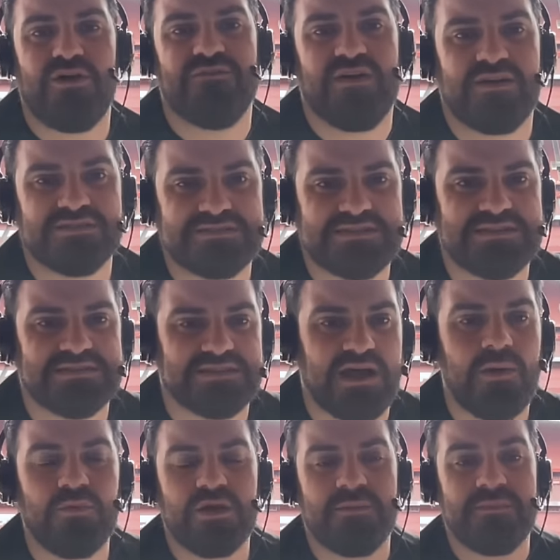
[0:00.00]
of our season.
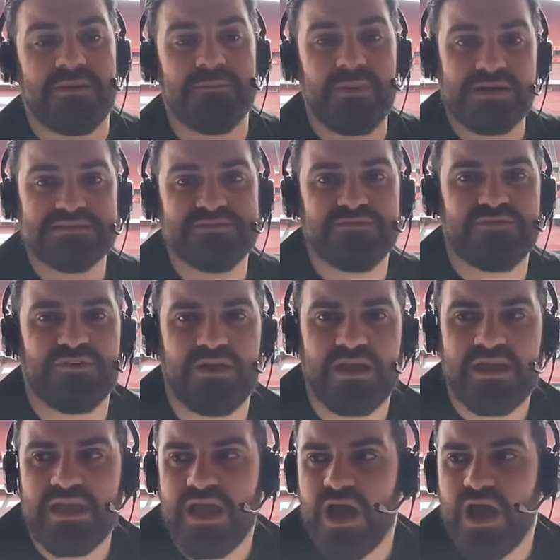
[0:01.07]
I want to be buzzing for it.